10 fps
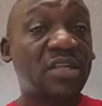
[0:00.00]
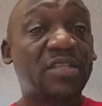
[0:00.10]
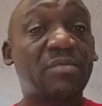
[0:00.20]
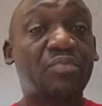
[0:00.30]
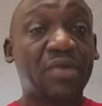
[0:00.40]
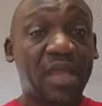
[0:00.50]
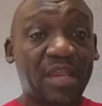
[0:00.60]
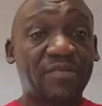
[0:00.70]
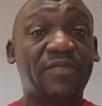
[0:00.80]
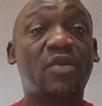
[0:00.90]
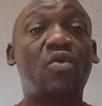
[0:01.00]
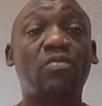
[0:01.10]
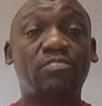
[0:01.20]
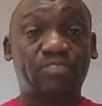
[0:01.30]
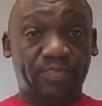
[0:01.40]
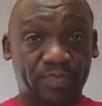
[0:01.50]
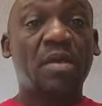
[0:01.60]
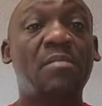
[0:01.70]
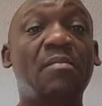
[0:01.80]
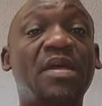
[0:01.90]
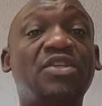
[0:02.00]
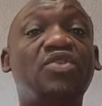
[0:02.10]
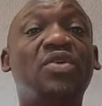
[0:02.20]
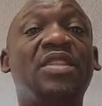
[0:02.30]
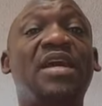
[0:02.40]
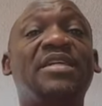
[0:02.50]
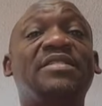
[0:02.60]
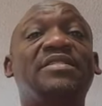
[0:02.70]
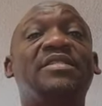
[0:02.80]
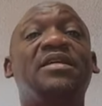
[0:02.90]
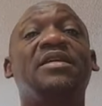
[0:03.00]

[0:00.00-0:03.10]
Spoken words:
call it the brain of the home. Make sure that